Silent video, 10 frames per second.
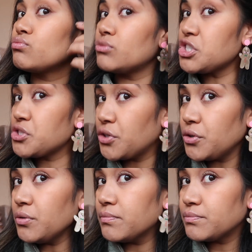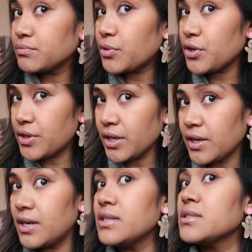That's cute. What do you
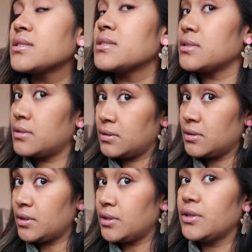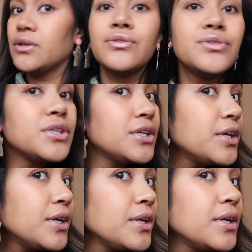think, guys?
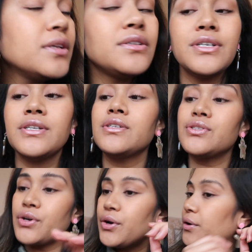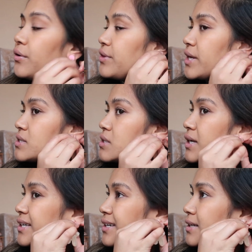Dun, dun, dun. So that's
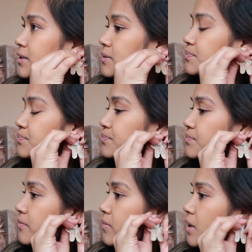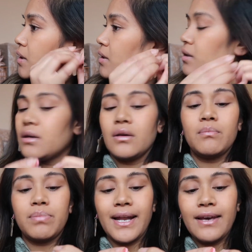like a
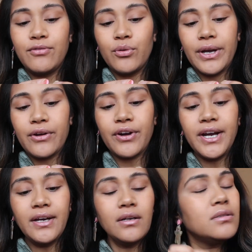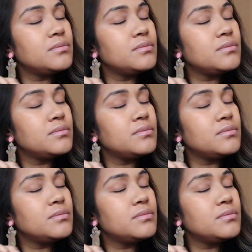playful earring.